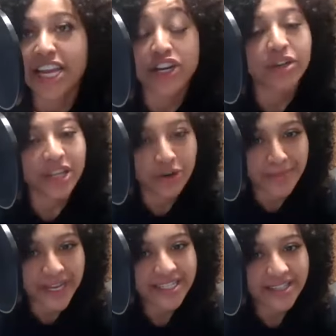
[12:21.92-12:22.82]
in your Little
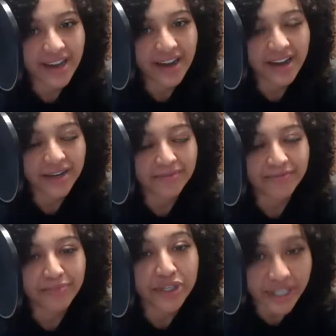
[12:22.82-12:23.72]
Miss
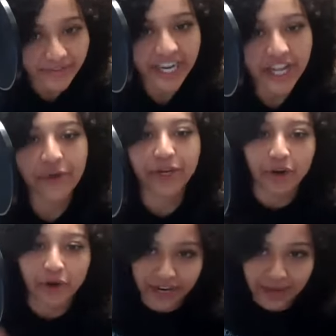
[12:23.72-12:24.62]
music video and you're
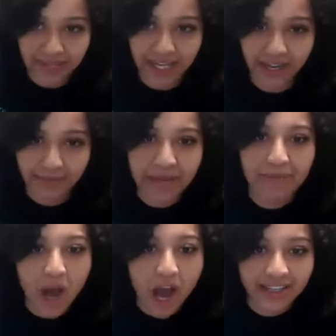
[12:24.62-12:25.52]
holding up the
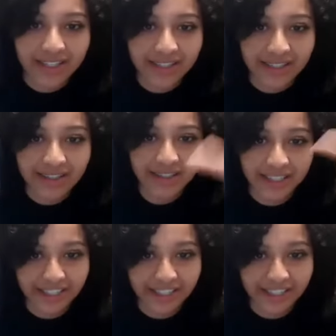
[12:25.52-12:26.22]
beatbox and